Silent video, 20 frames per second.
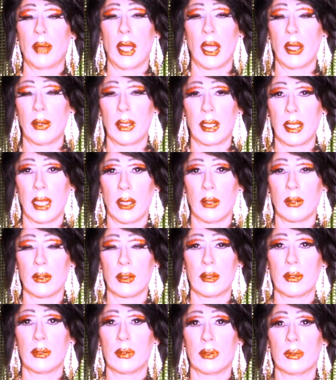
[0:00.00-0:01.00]
bowing
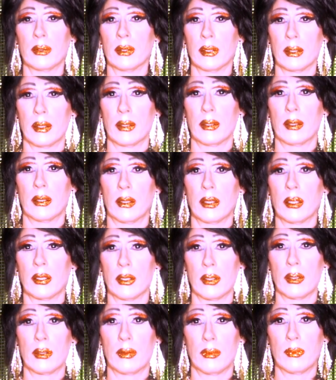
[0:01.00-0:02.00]
down to
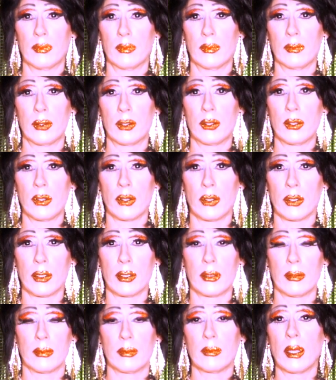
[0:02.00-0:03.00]
the
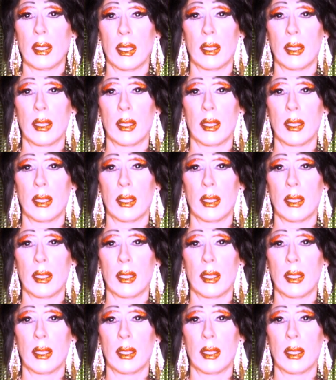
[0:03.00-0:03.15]
church,